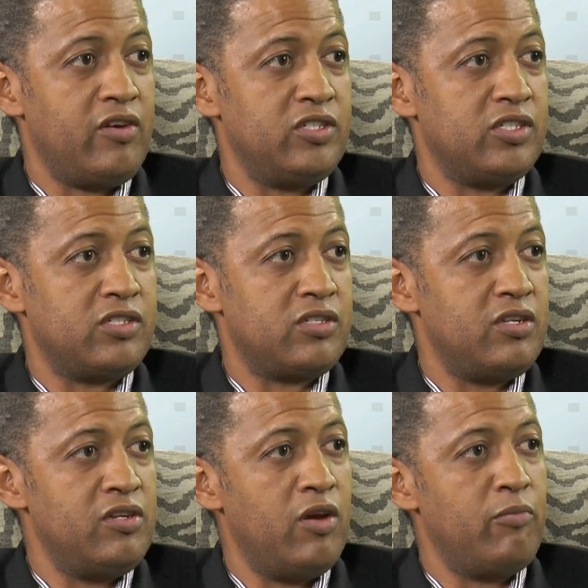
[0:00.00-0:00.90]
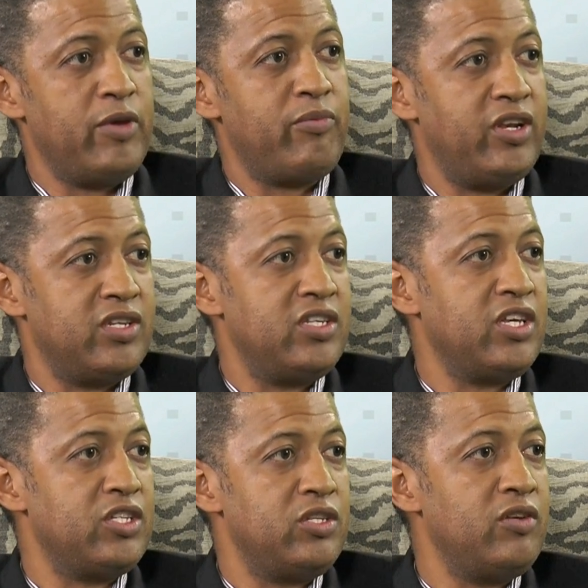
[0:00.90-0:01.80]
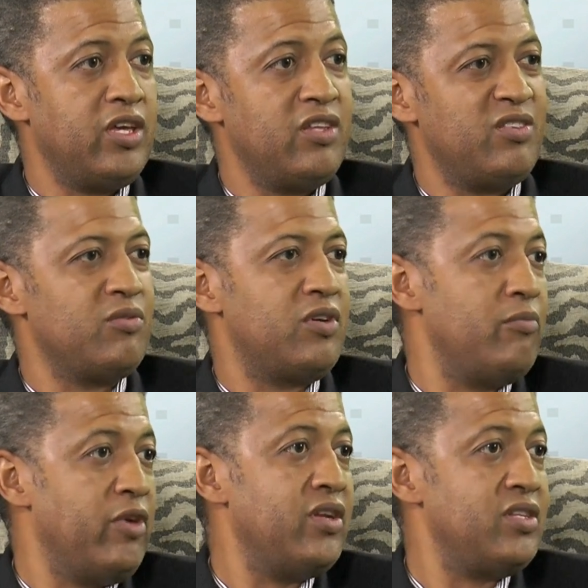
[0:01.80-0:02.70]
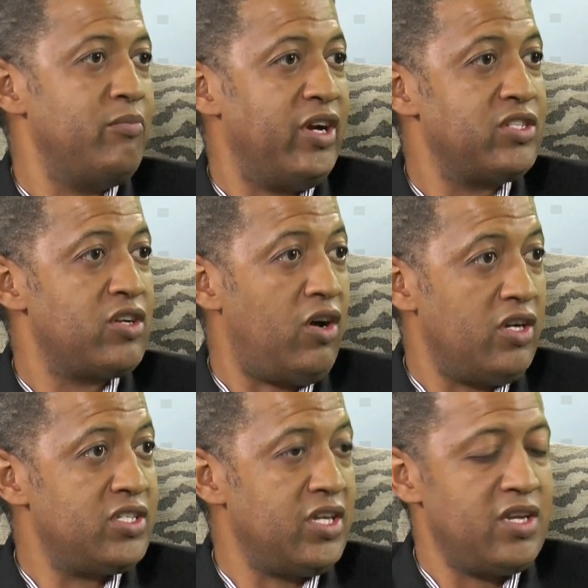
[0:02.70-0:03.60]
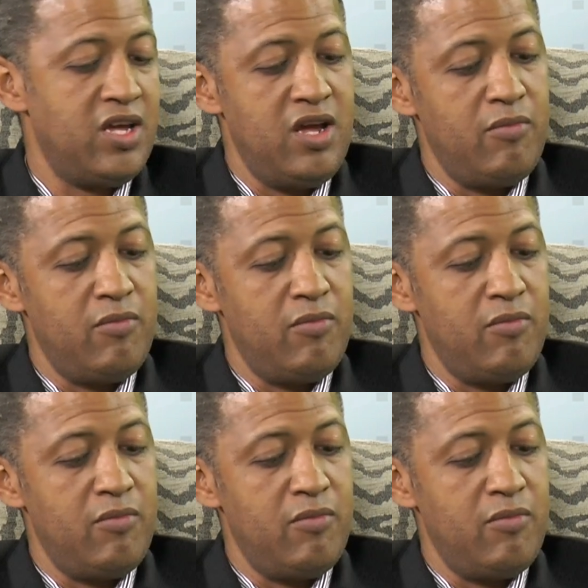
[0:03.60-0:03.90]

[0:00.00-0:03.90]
in just people listening and tuning into community-based content,